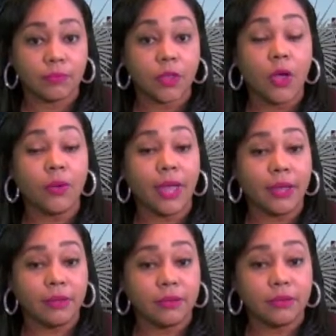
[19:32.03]

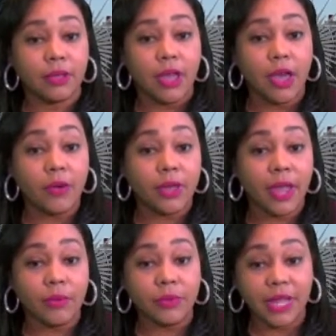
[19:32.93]
Okay.
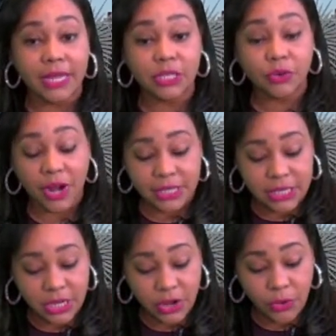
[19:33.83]
Well, that's great
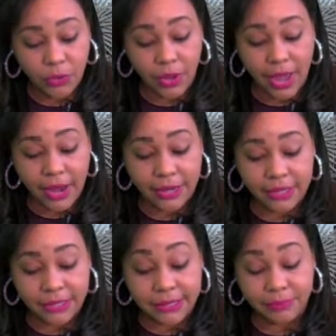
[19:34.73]
to know.
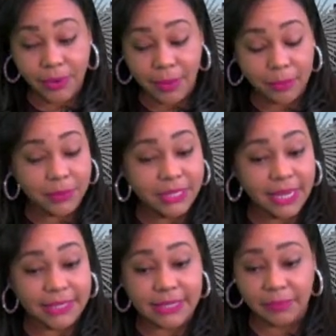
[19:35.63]

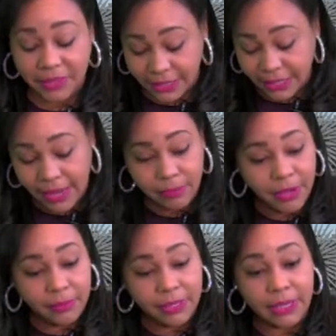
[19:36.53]
That's something that
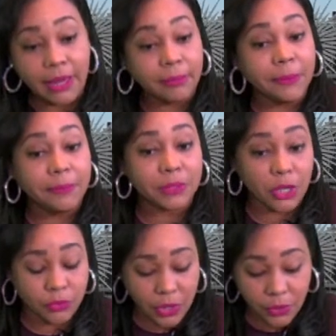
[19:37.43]
maybe a lot of people
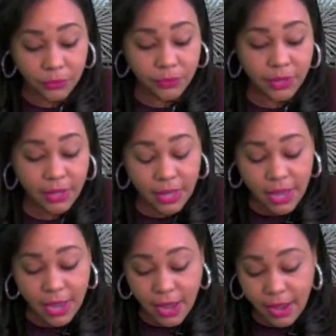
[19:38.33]
don't know.
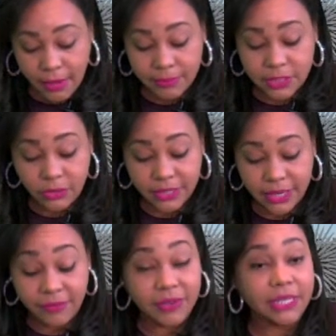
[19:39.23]
So
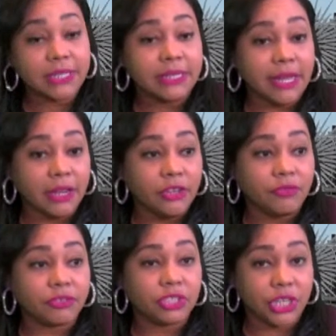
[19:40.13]
definitely thank you
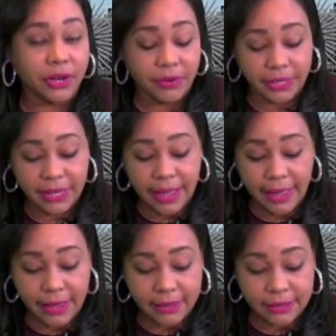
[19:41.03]
for sharing
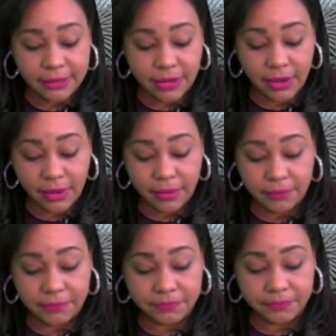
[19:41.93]
that
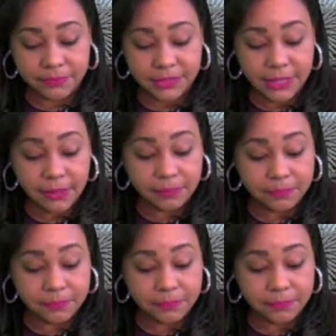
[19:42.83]
tip.